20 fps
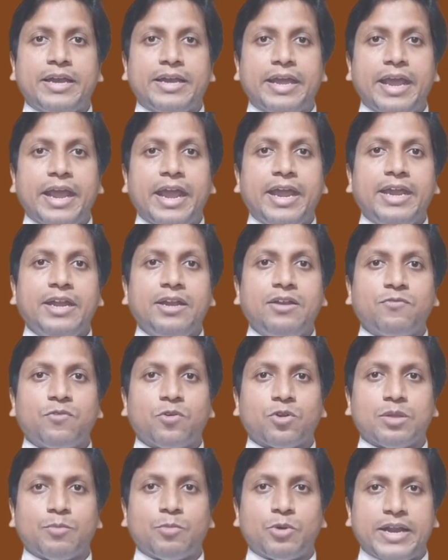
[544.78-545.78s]
aid for
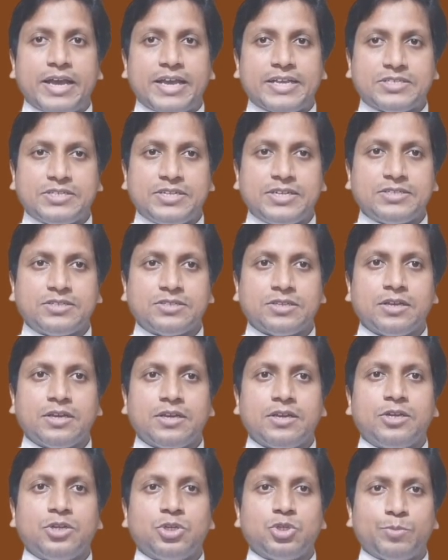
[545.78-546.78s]
the monastics
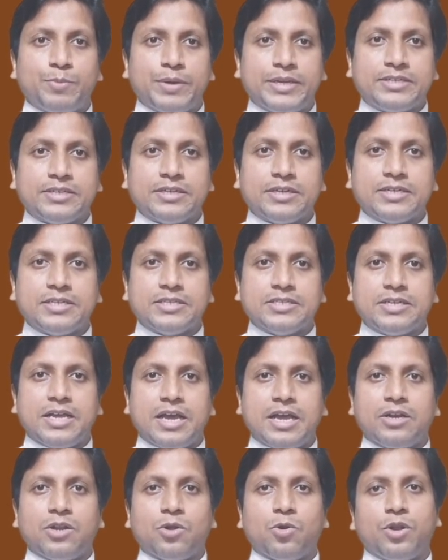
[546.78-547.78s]
to better
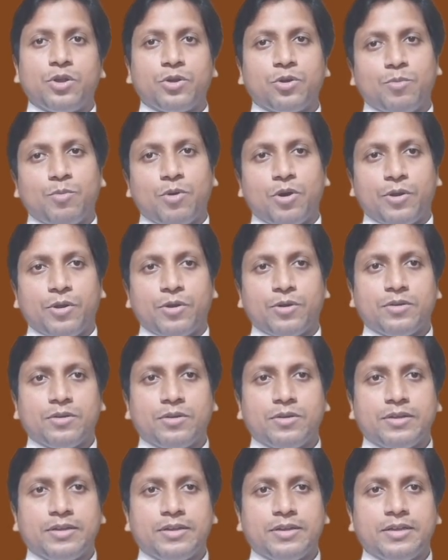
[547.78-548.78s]
understand the Holy
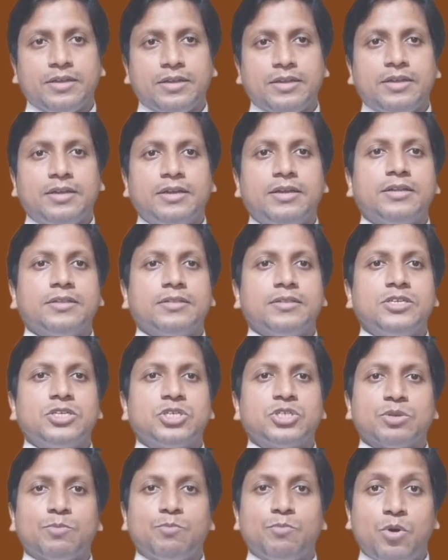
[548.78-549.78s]
Kurbana. This is
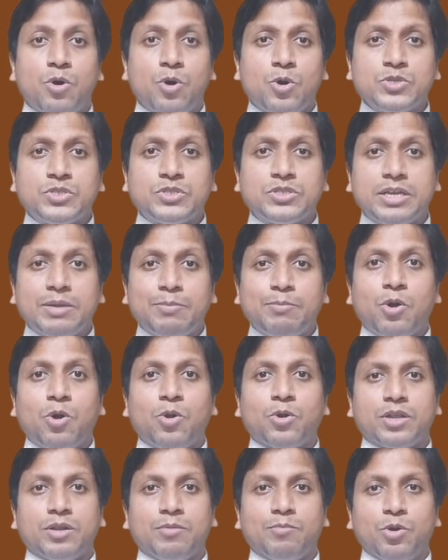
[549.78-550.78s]
the most
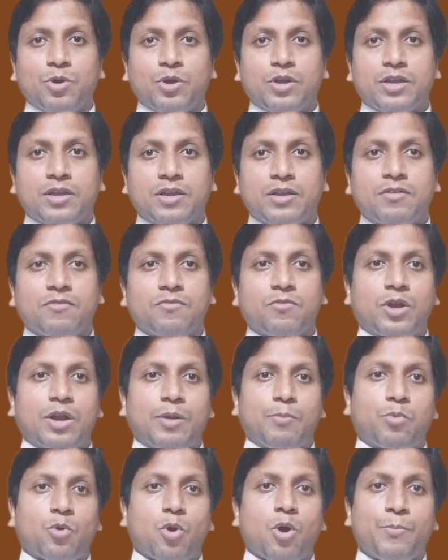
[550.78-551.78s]
important book for a
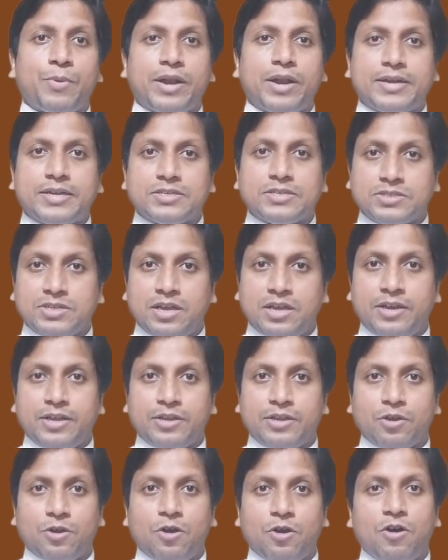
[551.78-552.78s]
proper
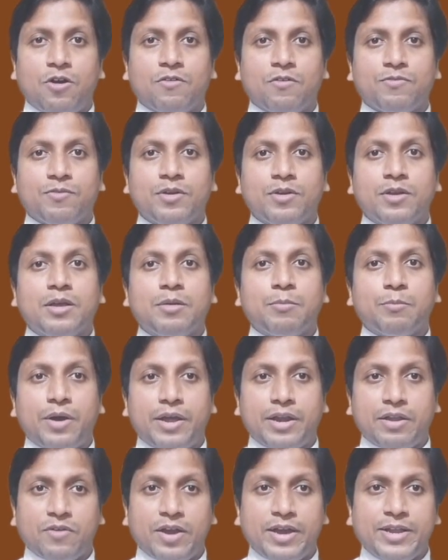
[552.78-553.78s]
understanding of Mar
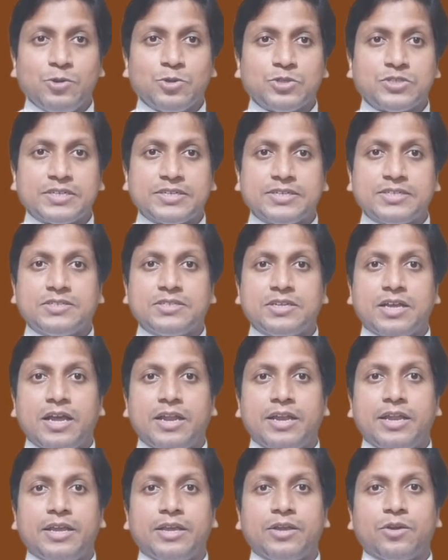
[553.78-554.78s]
Ivanios'
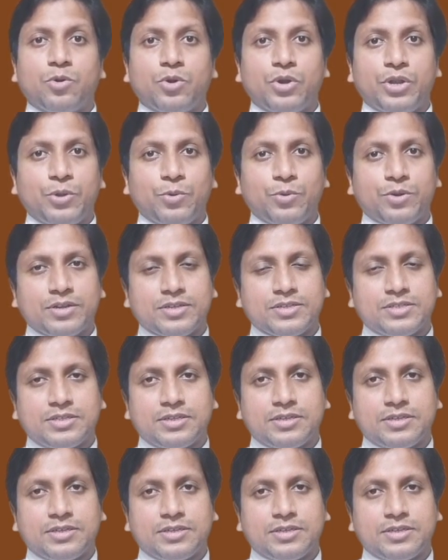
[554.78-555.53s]
understanding on the Eucharist.